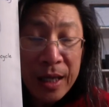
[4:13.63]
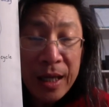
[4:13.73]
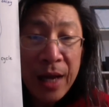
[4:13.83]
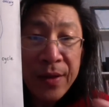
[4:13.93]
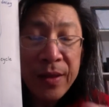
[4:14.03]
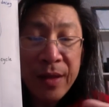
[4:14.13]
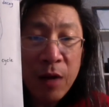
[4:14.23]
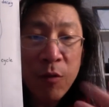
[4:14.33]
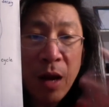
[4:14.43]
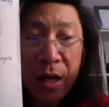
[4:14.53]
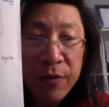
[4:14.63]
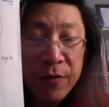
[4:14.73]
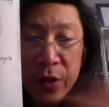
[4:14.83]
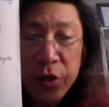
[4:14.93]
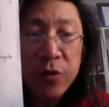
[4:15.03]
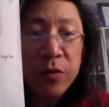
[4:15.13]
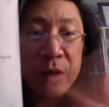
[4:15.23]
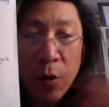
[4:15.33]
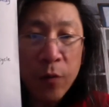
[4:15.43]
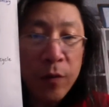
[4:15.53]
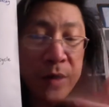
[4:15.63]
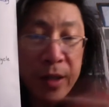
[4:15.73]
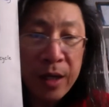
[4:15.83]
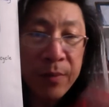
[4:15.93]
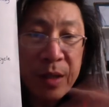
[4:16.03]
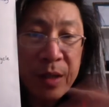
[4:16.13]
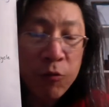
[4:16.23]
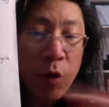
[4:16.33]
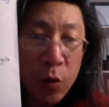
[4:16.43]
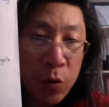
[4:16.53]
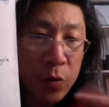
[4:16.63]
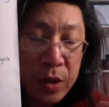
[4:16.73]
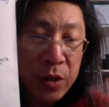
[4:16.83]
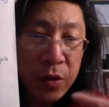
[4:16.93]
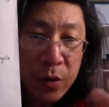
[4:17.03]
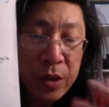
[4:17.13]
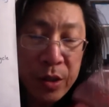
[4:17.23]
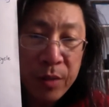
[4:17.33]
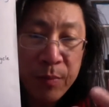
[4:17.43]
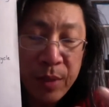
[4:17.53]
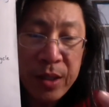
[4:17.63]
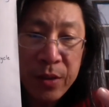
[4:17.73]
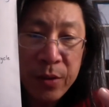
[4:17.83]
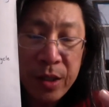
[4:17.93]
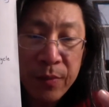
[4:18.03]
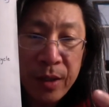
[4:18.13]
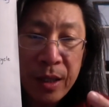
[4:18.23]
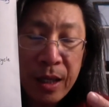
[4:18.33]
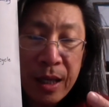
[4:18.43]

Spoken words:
And then that rock eventually over time erodes and turns into bits or something.